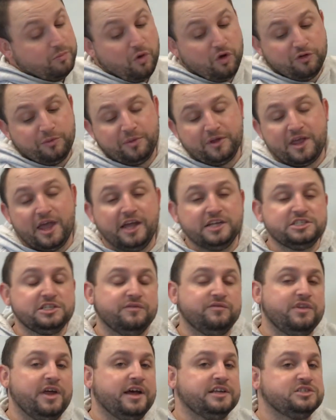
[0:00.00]
multiplication
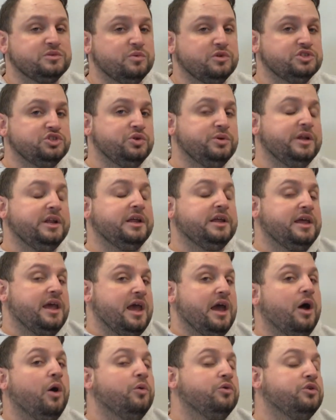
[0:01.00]
of decimals, you need to
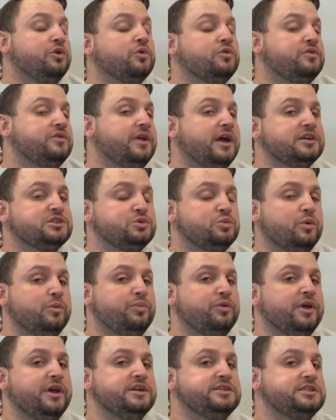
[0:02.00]
count your decimal
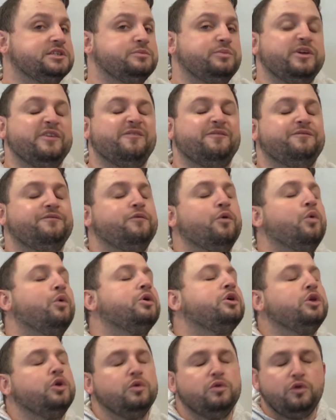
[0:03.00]
places
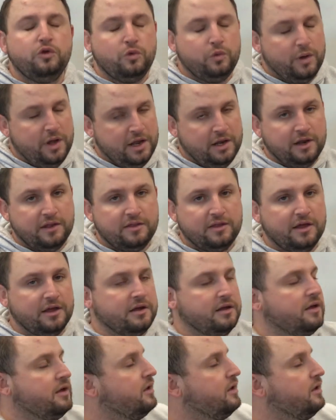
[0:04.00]
before you do anything,